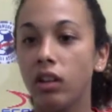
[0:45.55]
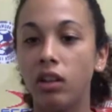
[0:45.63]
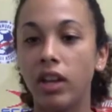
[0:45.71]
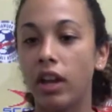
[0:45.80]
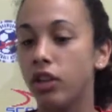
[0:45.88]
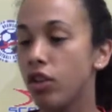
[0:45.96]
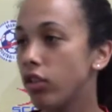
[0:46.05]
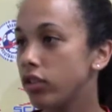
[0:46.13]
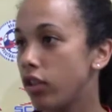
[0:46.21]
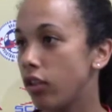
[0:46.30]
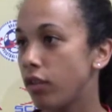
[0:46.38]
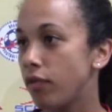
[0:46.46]
get
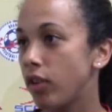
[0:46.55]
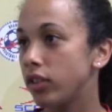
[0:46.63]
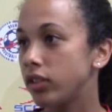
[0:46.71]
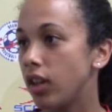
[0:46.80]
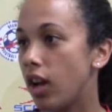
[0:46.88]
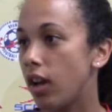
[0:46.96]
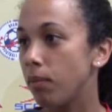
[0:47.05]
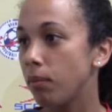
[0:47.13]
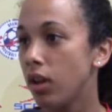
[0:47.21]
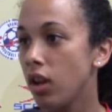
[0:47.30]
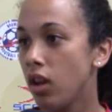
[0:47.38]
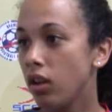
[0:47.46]
Curacao the first time,
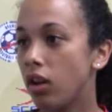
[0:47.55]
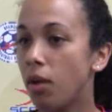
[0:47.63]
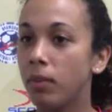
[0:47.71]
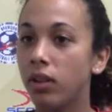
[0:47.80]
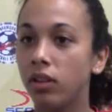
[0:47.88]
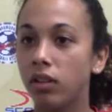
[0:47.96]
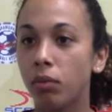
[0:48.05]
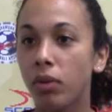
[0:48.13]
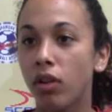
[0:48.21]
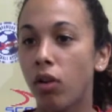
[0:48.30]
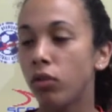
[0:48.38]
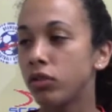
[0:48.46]
come in with
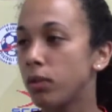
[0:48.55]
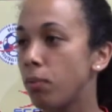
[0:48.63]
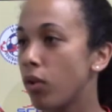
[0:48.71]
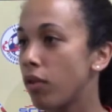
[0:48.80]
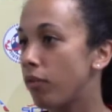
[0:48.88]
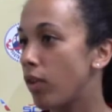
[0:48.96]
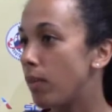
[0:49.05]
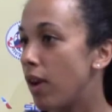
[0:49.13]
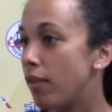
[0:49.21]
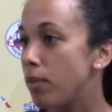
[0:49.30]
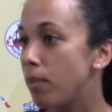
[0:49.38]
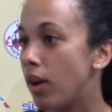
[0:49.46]
the whole support from
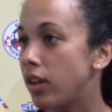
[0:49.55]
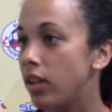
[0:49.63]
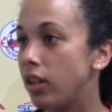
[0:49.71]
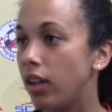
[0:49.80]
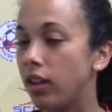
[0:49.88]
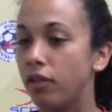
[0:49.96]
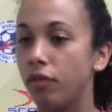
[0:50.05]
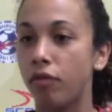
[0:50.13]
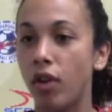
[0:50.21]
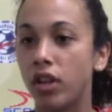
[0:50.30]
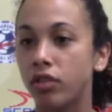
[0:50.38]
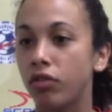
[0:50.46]
everybody, like,
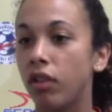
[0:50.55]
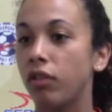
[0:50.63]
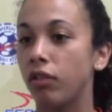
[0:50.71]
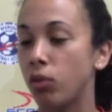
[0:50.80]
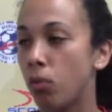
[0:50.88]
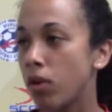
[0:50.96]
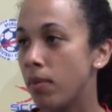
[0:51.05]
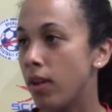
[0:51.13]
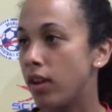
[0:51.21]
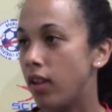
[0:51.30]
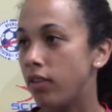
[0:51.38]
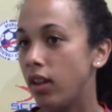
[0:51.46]
fresh for
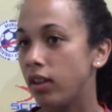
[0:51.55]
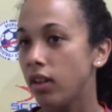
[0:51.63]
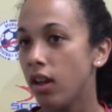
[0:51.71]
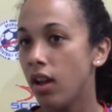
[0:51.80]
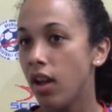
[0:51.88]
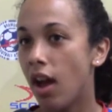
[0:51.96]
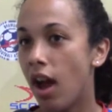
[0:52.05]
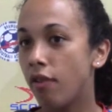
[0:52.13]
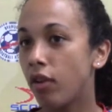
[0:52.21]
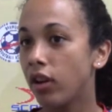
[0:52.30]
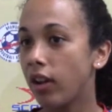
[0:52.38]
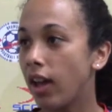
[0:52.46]
tournament, and then have
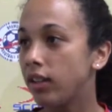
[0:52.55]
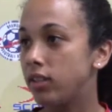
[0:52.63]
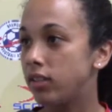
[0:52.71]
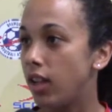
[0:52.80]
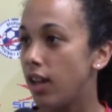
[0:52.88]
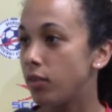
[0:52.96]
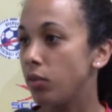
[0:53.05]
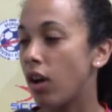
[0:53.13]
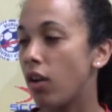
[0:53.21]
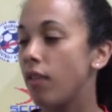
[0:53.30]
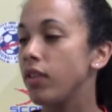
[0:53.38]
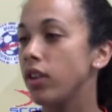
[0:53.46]
our legs saved
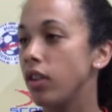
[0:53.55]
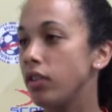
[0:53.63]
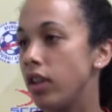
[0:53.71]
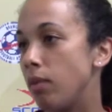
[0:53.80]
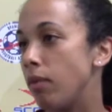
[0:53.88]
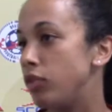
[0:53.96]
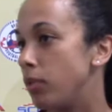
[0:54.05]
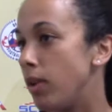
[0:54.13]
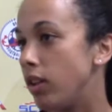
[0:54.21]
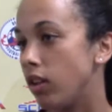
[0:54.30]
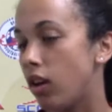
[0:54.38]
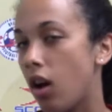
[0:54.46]
without having another game with Jamaica.